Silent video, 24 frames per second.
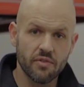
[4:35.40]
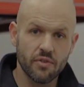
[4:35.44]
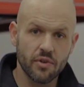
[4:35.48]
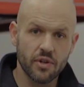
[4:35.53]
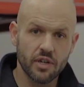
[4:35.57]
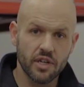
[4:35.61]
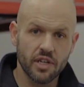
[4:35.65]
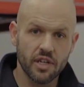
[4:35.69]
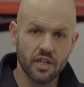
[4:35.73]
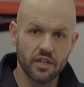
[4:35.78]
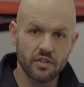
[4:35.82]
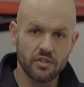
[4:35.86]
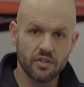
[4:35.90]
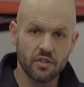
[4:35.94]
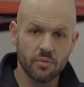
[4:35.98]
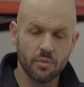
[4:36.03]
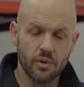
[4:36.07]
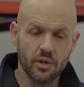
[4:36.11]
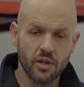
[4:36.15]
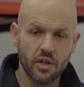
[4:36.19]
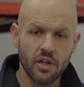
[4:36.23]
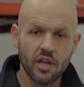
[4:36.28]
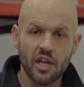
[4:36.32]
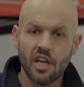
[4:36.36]
for a
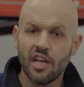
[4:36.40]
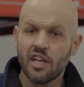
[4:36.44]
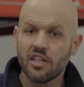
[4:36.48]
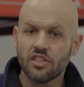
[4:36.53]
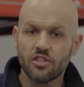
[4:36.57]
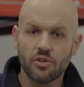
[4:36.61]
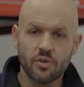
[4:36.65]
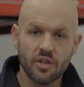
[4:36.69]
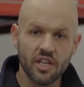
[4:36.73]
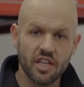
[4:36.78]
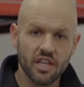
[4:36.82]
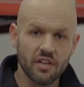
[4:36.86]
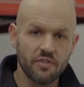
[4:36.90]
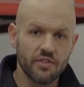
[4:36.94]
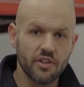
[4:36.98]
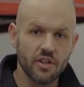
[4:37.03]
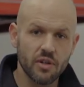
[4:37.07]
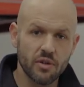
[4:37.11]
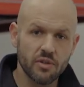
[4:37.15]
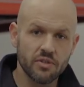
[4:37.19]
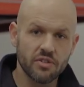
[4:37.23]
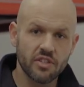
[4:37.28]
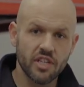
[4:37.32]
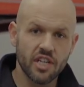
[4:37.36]
customer. So again, if you
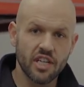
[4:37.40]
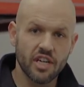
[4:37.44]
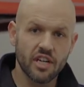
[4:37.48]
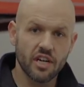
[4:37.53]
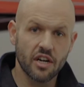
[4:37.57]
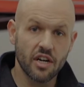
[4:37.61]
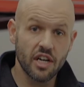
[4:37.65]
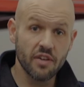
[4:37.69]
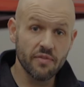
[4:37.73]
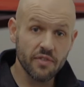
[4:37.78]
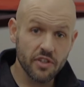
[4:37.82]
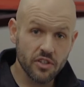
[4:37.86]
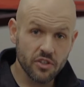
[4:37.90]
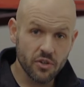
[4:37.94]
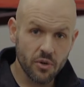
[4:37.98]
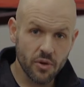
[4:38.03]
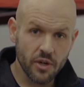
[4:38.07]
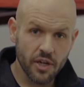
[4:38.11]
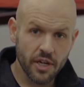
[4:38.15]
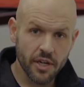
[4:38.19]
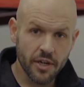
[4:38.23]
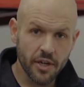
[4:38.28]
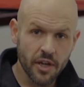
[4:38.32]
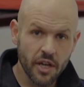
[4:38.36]
don't see it in our
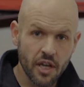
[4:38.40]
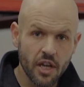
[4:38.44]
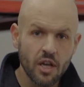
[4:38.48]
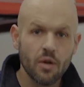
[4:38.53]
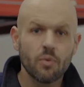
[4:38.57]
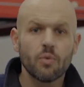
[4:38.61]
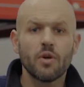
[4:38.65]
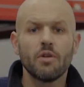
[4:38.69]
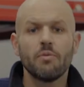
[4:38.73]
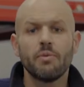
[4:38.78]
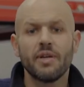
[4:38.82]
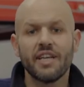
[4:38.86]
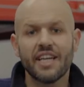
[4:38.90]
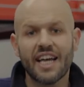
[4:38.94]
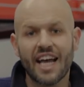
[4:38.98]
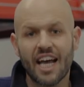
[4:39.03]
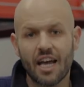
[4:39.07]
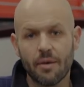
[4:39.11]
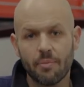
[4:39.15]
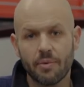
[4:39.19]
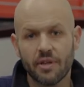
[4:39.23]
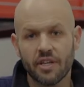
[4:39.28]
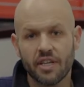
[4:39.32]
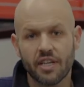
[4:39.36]
inventory, we'd be
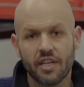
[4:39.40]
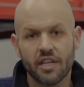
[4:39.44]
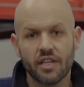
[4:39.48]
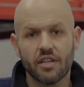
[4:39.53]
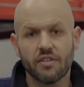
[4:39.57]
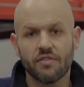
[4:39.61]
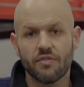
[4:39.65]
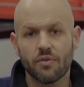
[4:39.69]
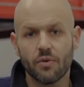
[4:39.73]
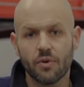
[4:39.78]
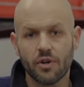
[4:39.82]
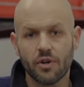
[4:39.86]
happy to get it for